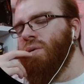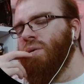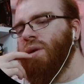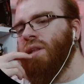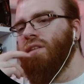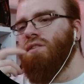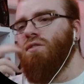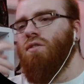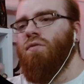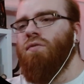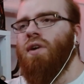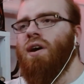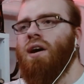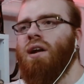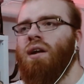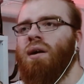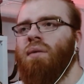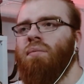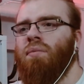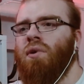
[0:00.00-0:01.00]
I mean, so
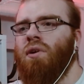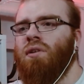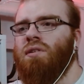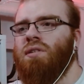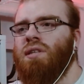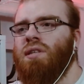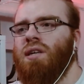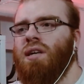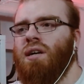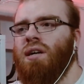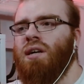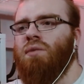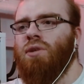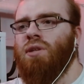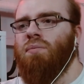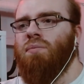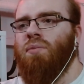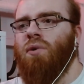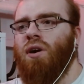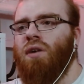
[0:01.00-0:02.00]
far I'm not seeing her
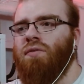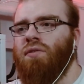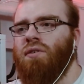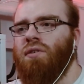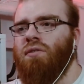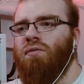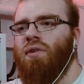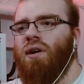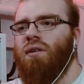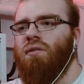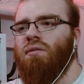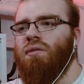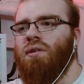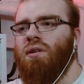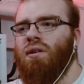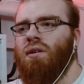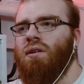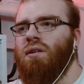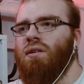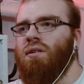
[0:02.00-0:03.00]
with a boyfriend around,
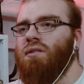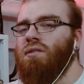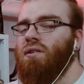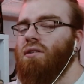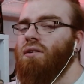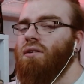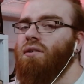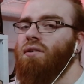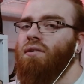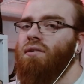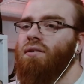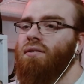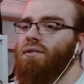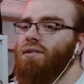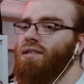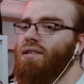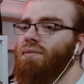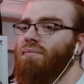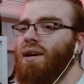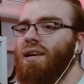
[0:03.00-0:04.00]
so
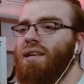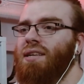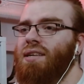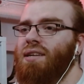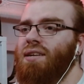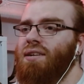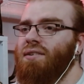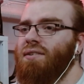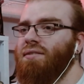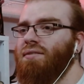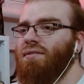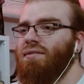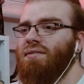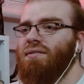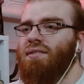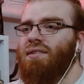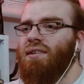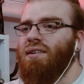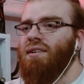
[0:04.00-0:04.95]
she might, you know,